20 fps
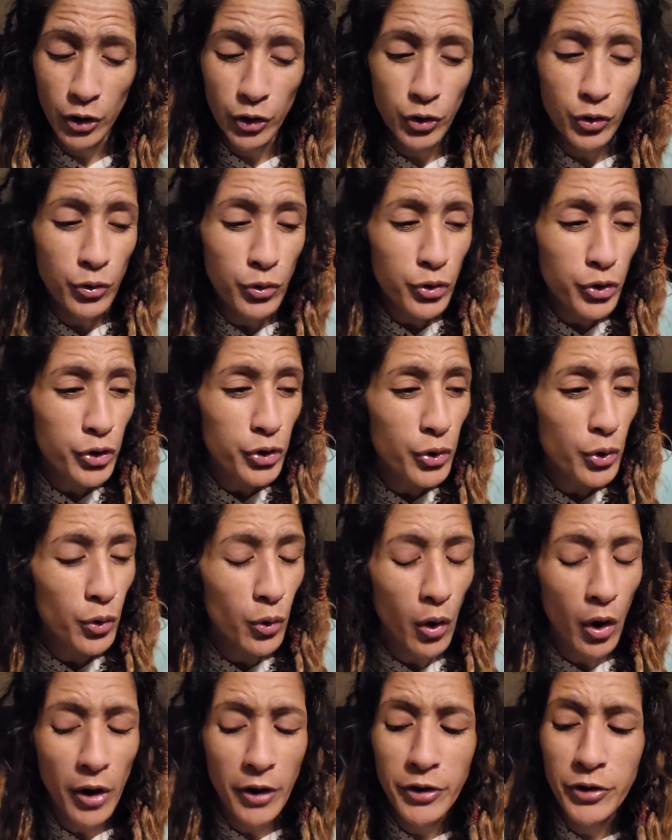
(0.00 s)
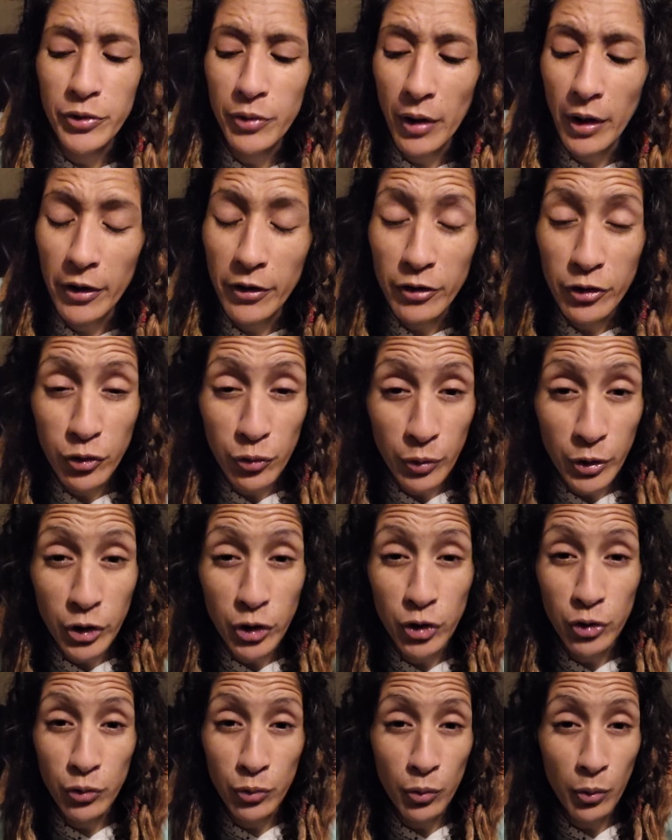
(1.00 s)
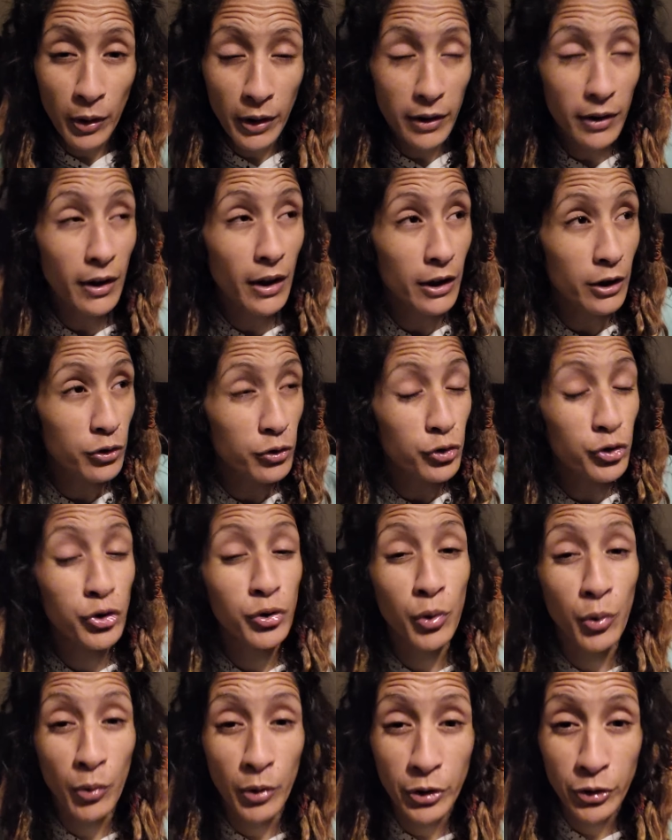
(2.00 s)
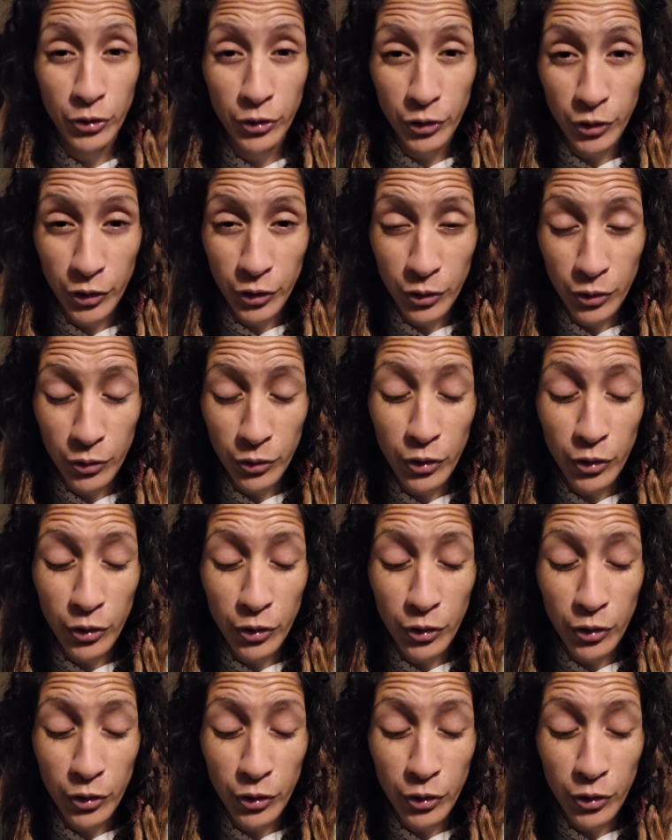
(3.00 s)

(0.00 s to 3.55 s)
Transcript: You show unto others what you want God to show unto you.